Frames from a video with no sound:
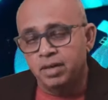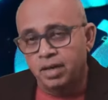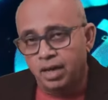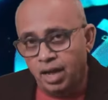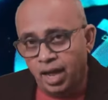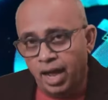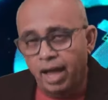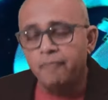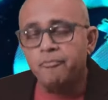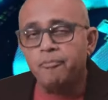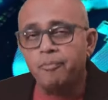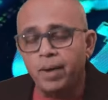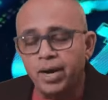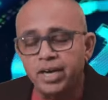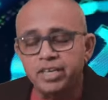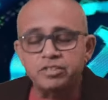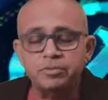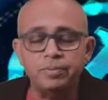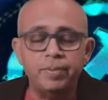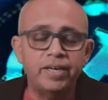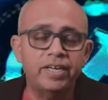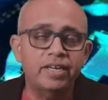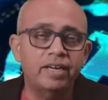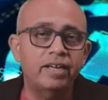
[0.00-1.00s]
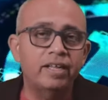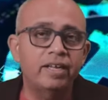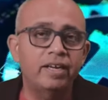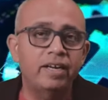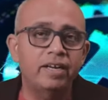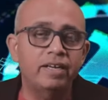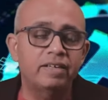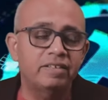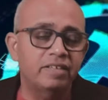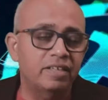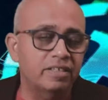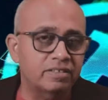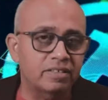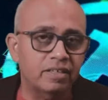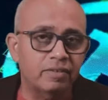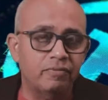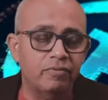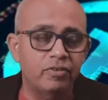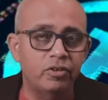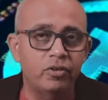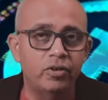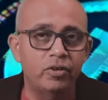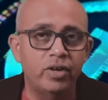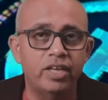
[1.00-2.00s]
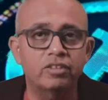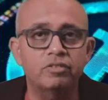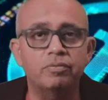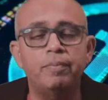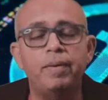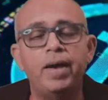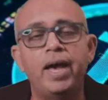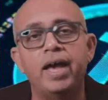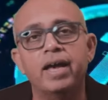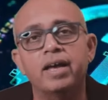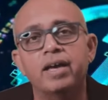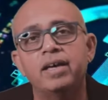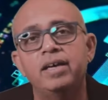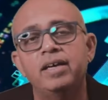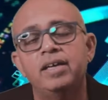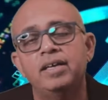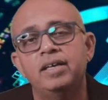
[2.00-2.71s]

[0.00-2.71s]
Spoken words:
I've participated in it just a few days back.